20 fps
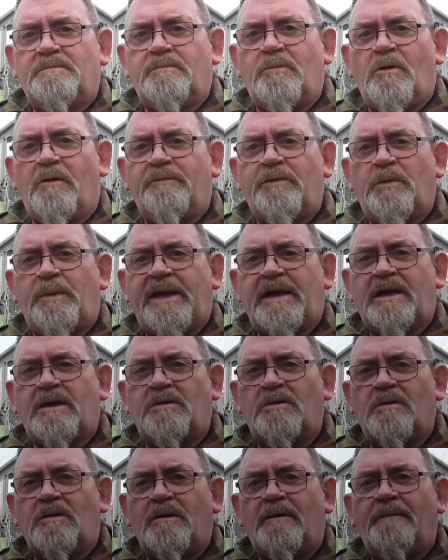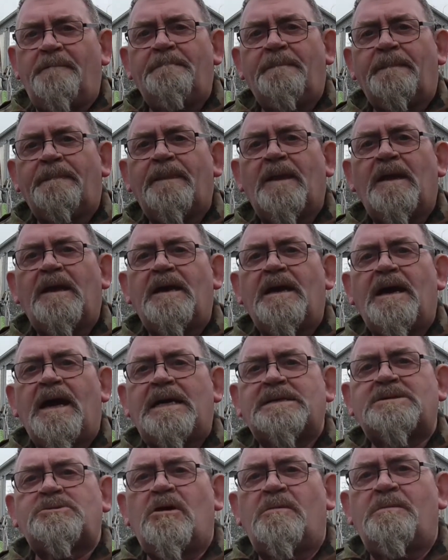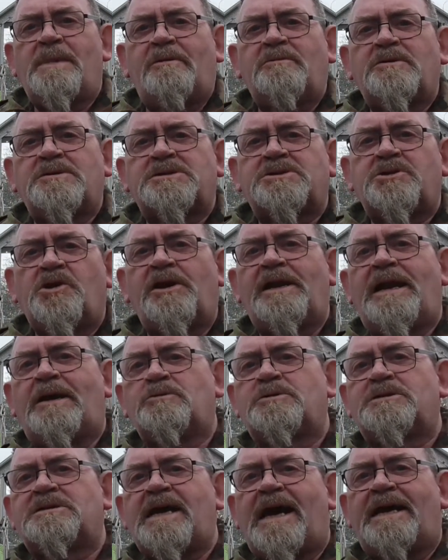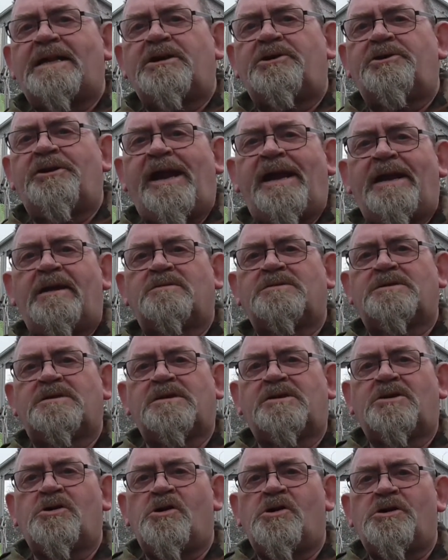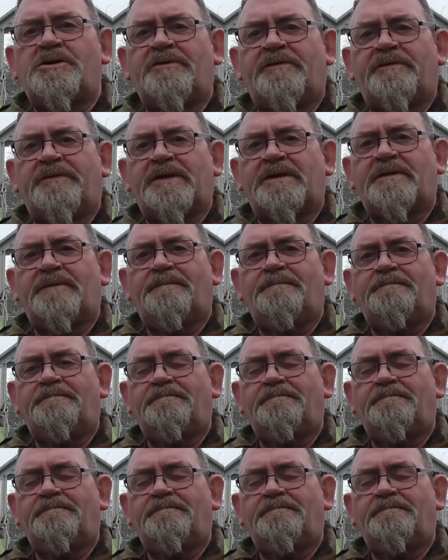over a week ago, I saw a mound of soil outside the greenhouse at the corner of it.